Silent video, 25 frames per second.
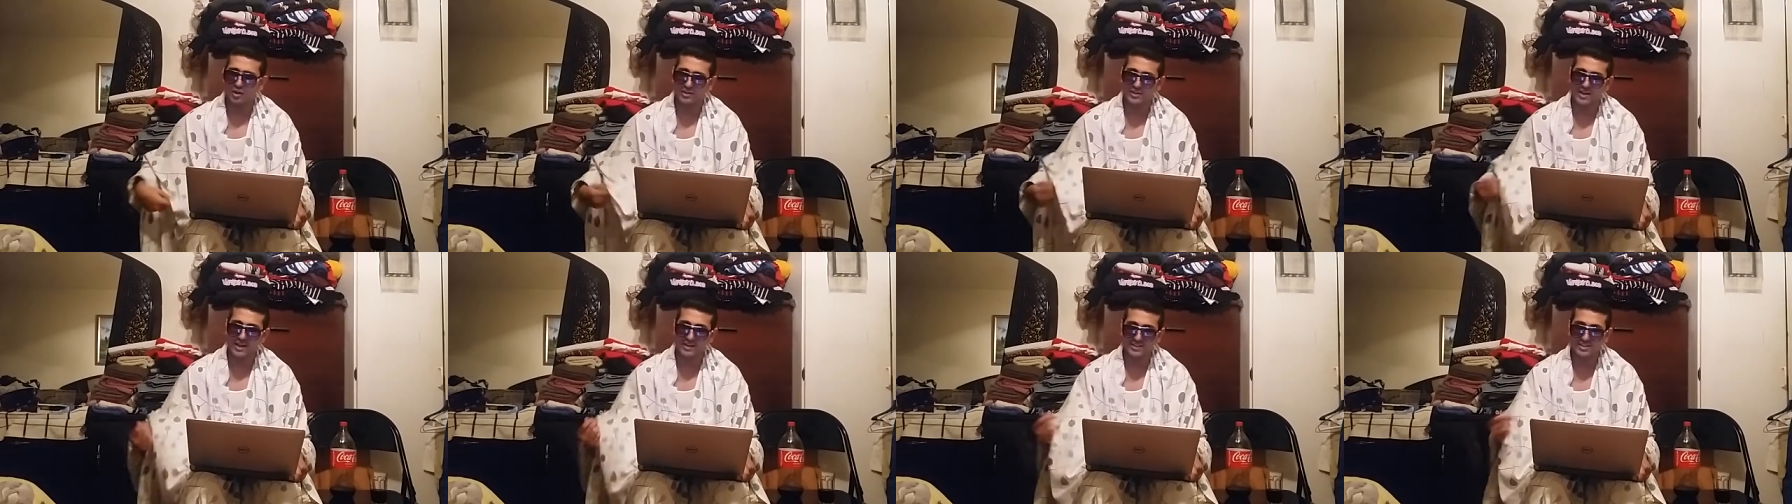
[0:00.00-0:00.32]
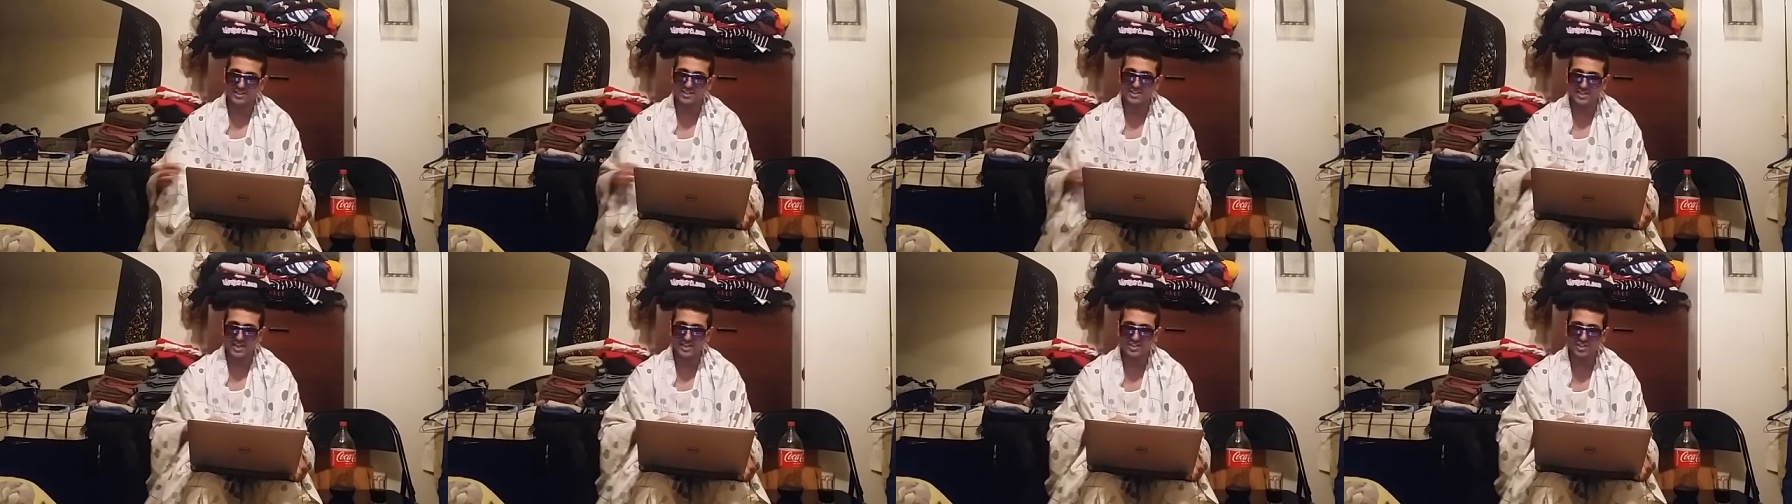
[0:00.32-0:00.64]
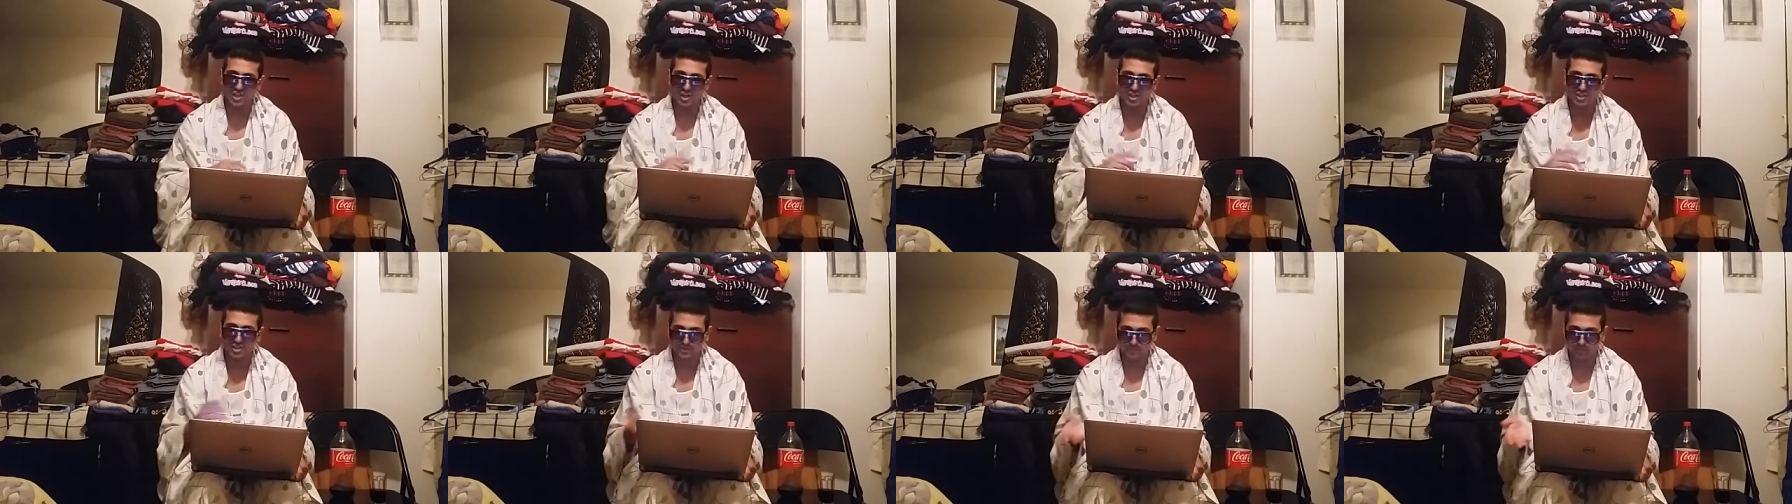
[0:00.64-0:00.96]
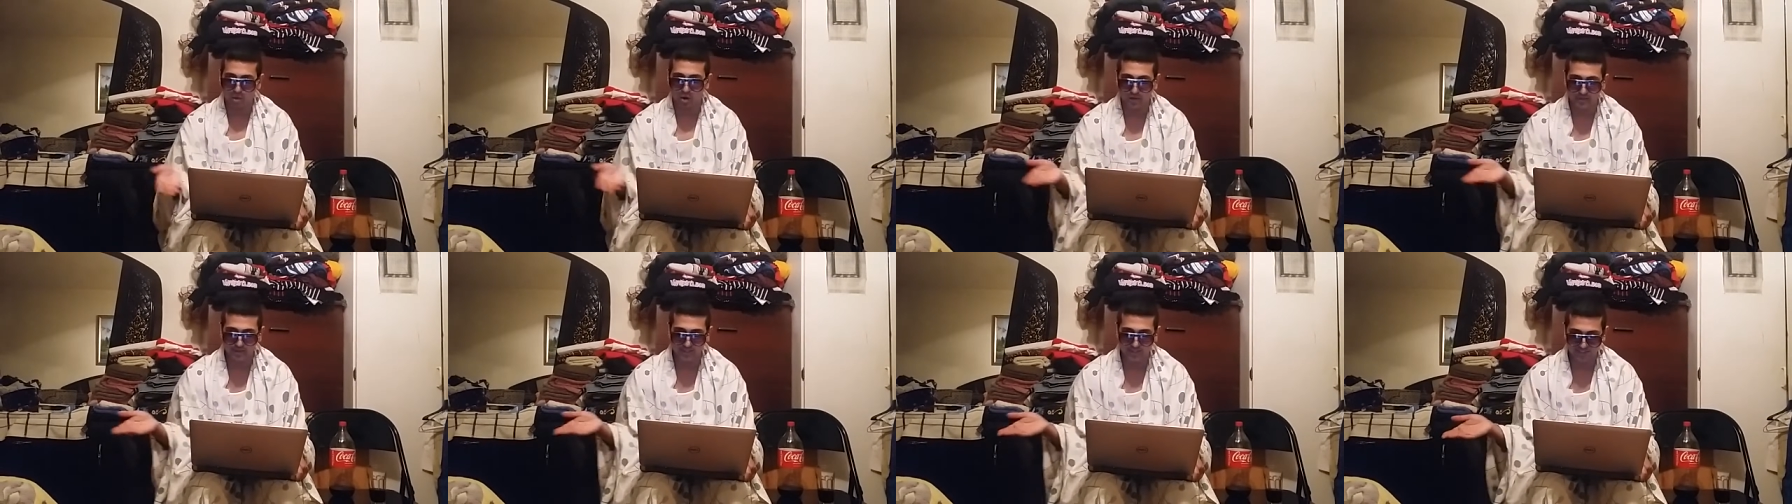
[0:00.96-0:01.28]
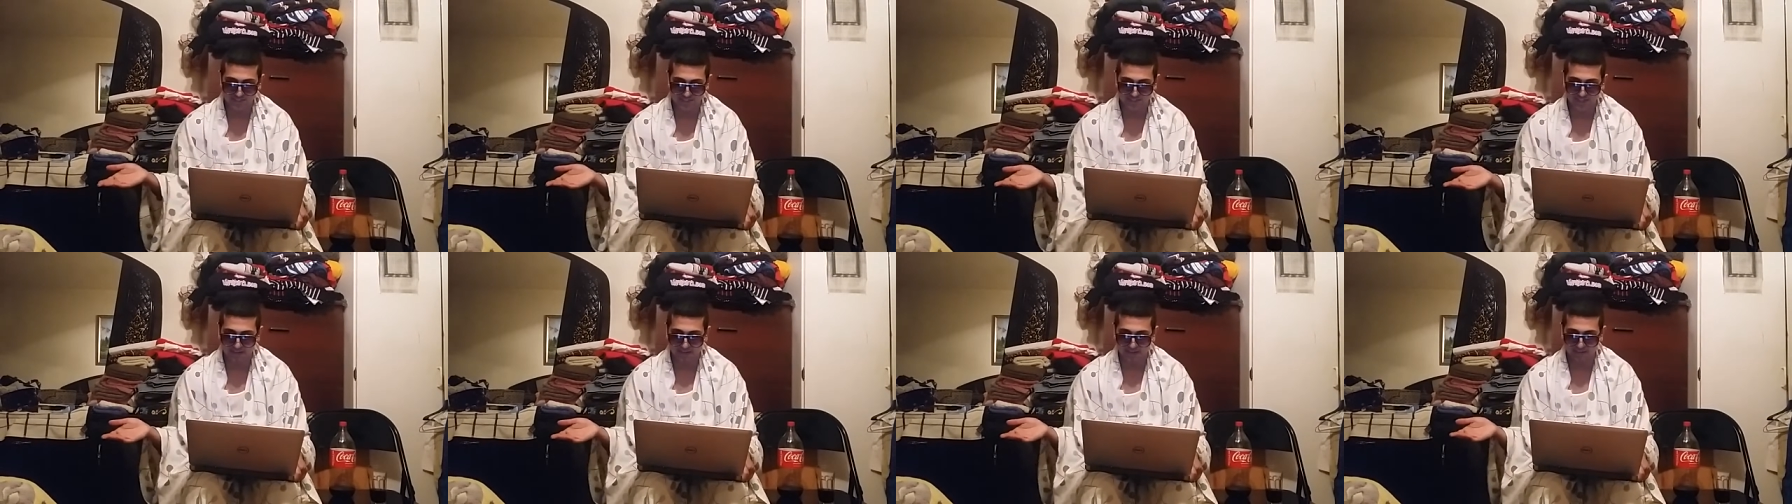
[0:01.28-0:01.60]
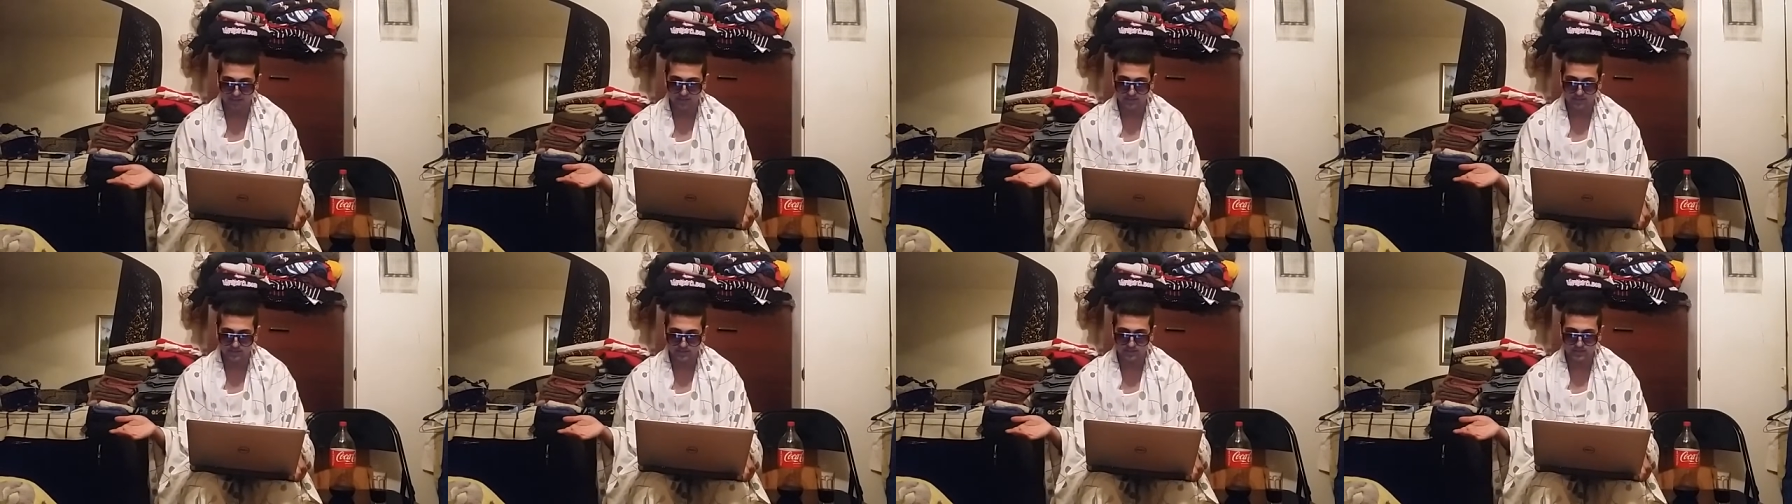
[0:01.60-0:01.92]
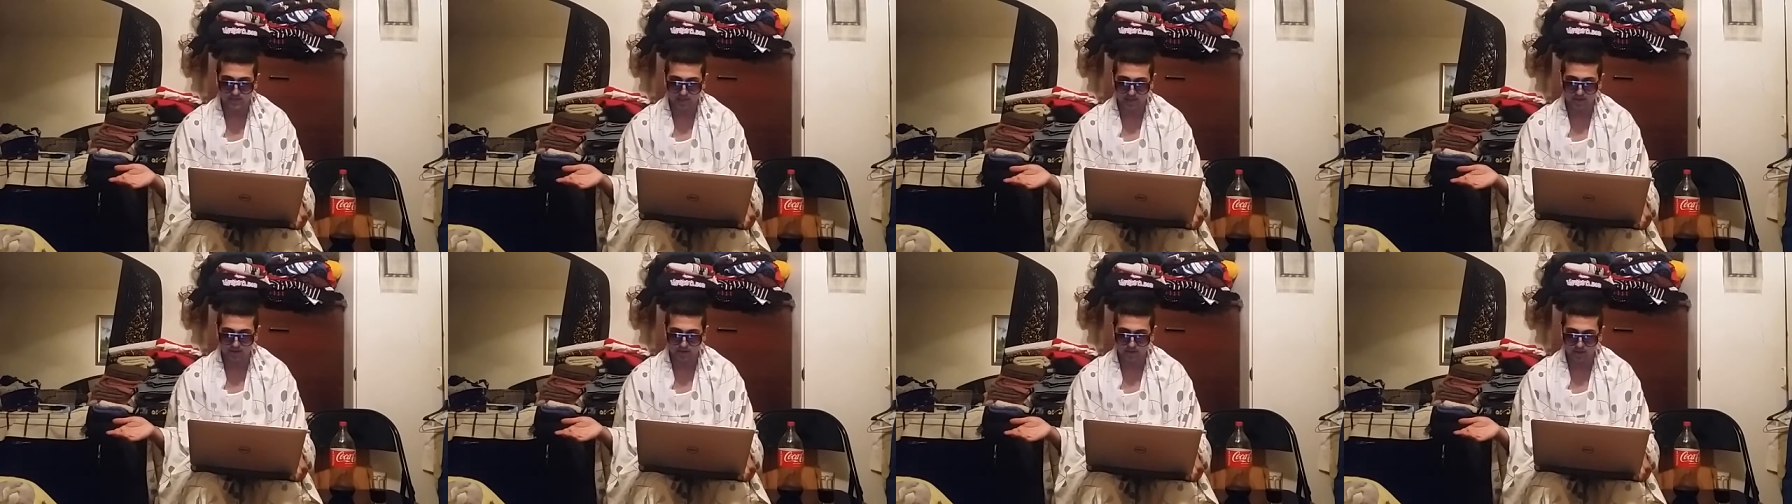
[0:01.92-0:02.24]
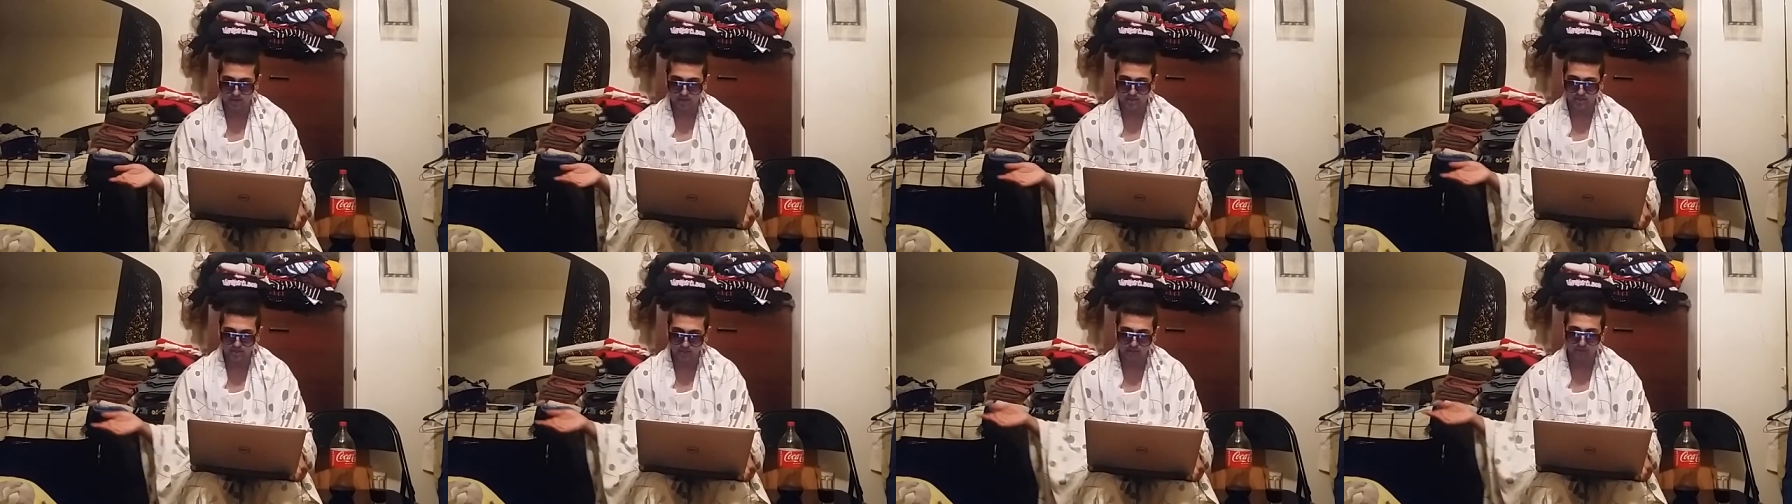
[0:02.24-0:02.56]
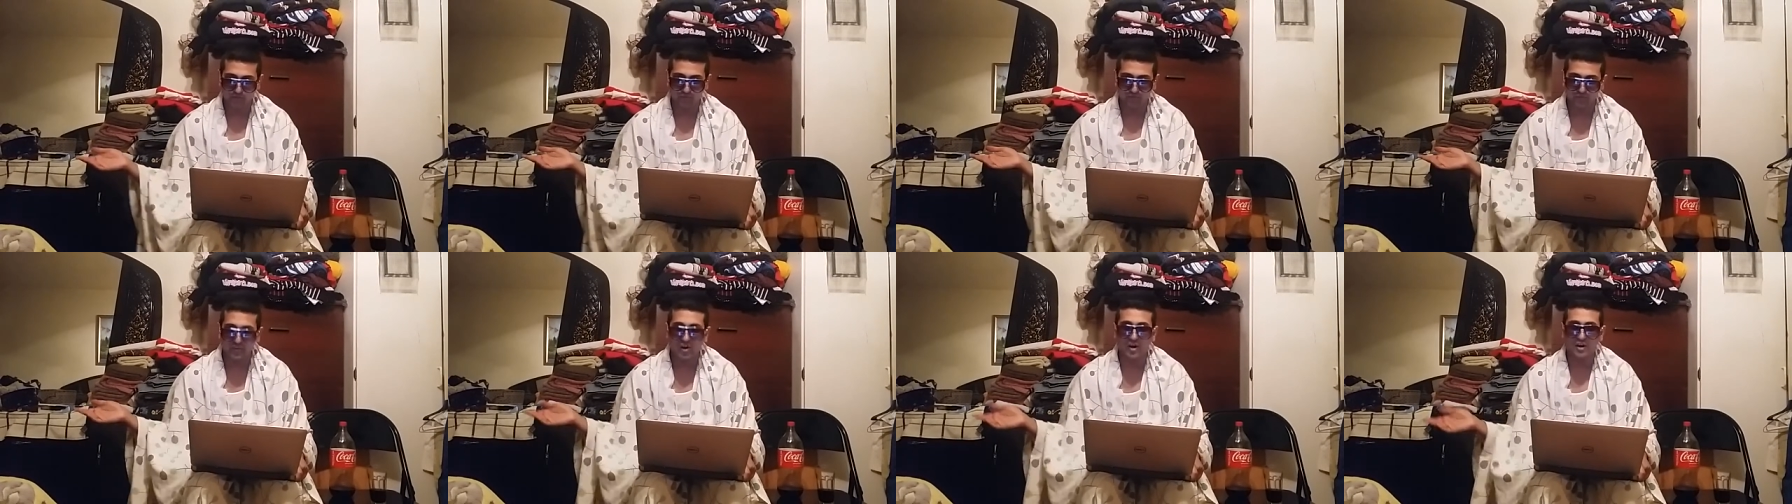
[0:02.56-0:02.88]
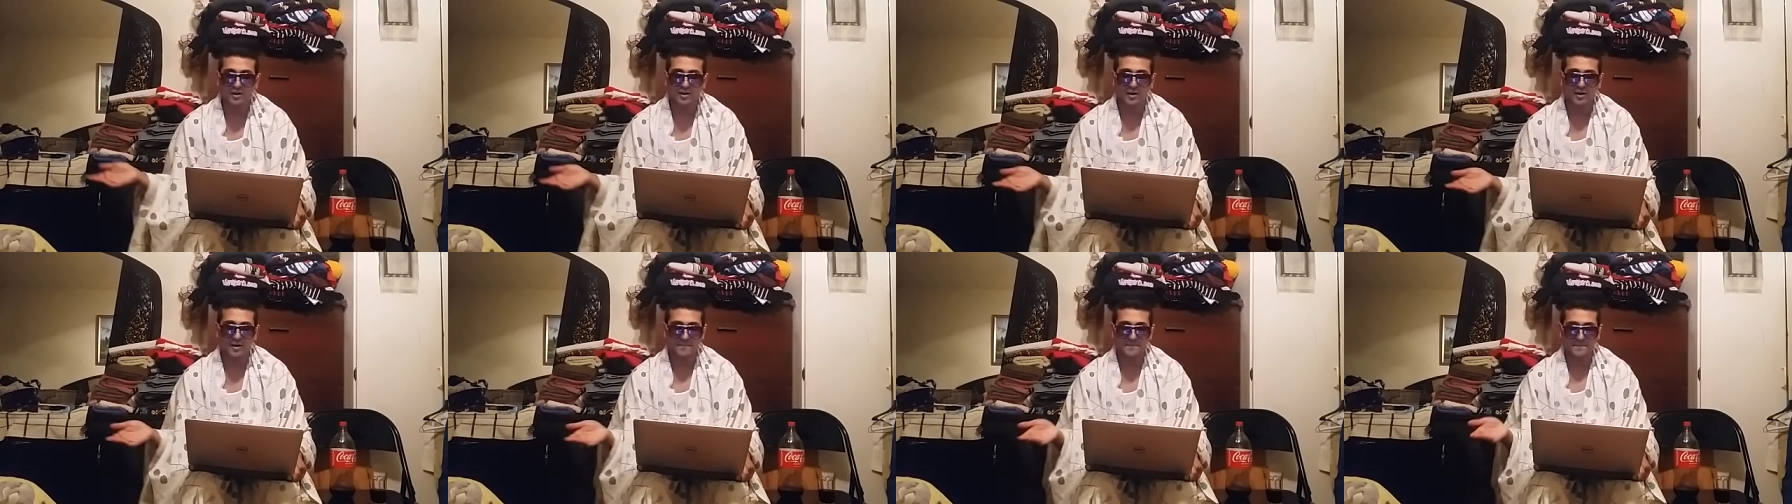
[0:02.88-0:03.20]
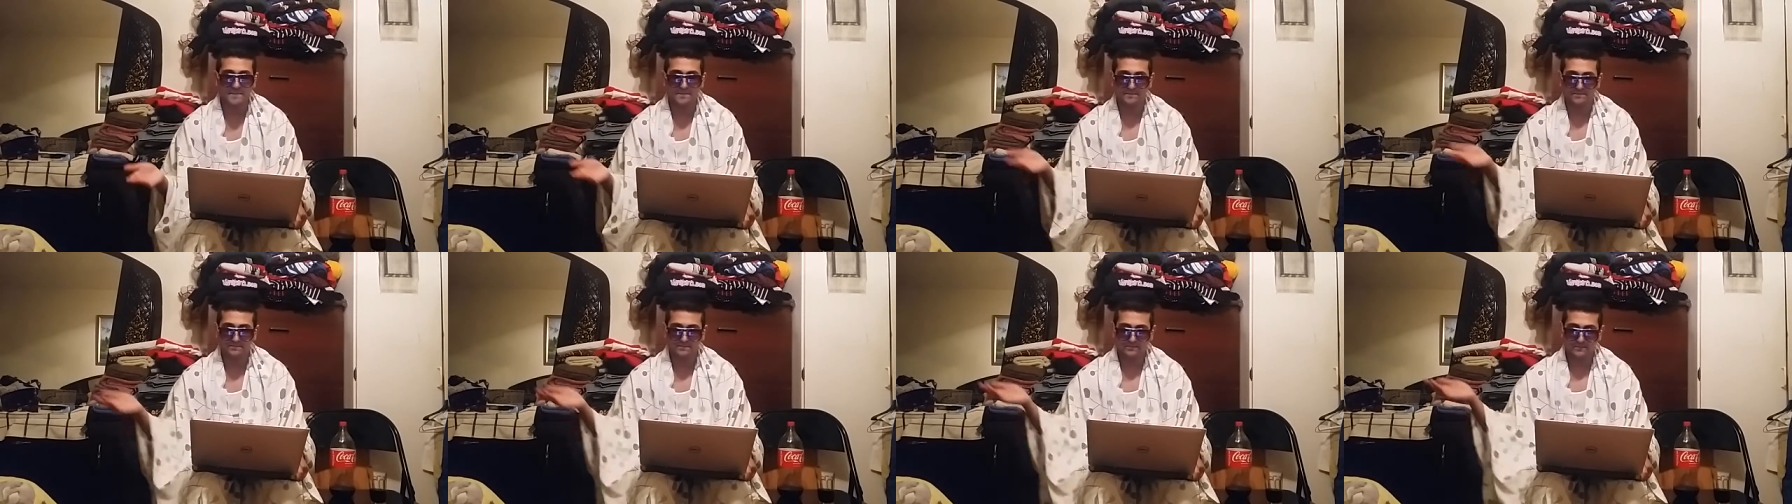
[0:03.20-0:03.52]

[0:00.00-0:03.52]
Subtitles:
Yeah, this is actually a Smark that's saying this. Like, shut the fuck up.